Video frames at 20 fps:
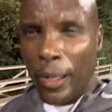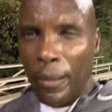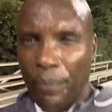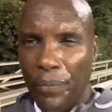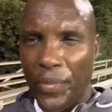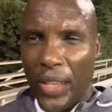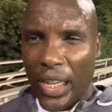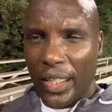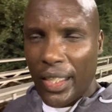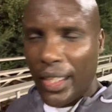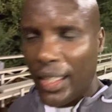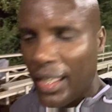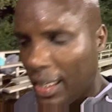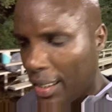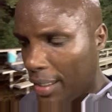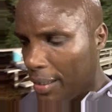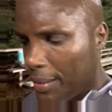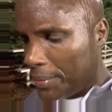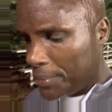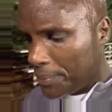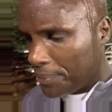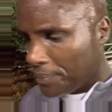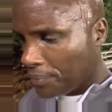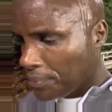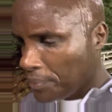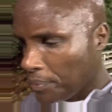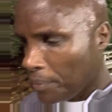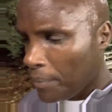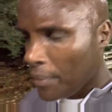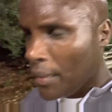that thing
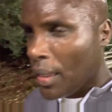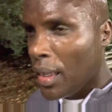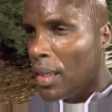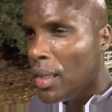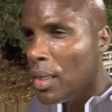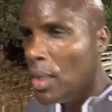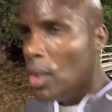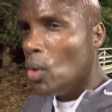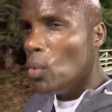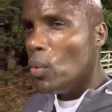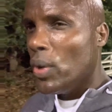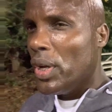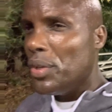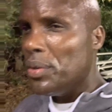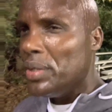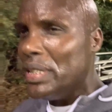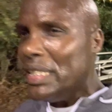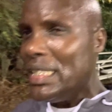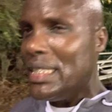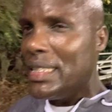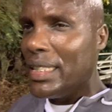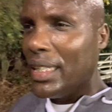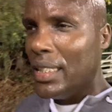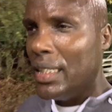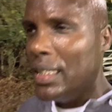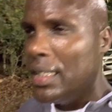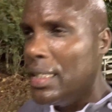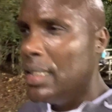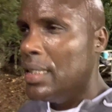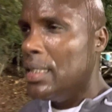where you eat
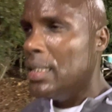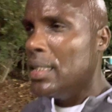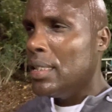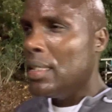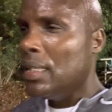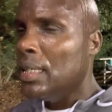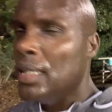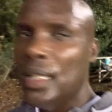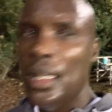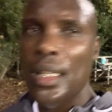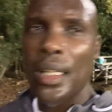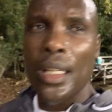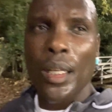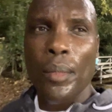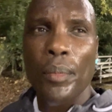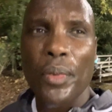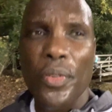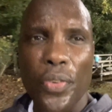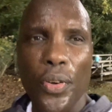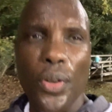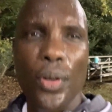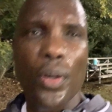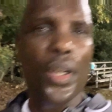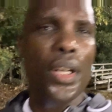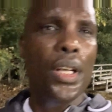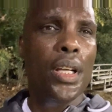before,